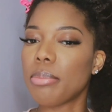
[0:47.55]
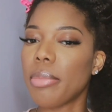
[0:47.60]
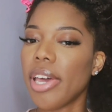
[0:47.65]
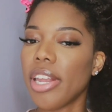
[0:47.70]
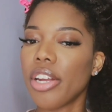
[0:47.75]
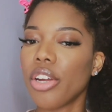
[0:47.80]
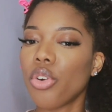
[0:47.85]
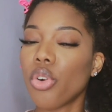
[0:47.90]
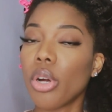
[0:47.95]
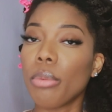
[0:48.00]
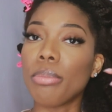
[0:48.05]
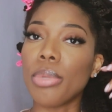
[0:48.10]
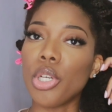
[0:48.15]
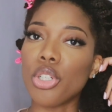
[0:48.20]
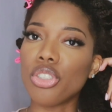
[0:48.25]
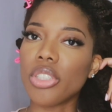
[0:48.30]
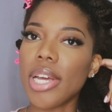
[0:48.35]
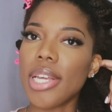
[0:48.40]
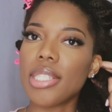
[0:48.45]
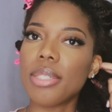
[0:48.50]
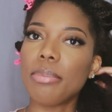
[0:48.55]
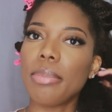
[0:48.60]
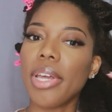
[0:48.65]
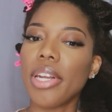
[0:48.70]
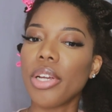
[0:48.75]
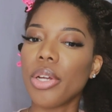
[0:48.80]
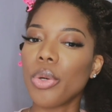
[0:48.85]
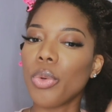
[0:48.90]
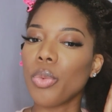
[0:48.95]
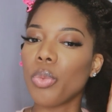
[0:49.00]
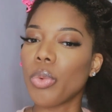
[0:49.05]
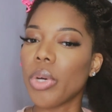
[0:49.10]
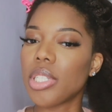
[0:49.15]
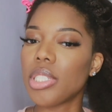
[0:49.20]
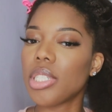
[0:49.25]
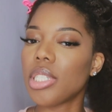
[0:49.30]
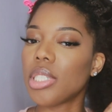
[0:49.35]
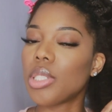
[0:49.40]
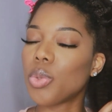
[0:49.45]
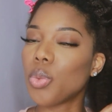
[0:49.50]
better or blow dries better
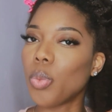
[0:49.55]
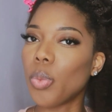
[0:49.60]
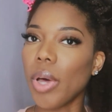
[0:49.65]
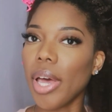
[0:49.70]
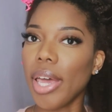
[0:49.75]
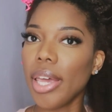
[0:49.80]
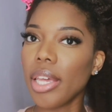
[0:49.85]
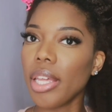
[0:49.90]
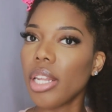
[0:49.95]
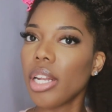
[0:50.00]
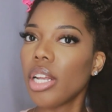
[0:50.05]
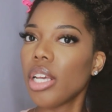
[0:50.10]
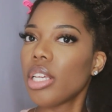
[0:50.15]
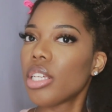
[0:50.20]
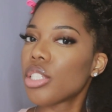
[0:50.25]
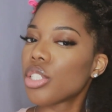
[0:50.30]
once it's wet.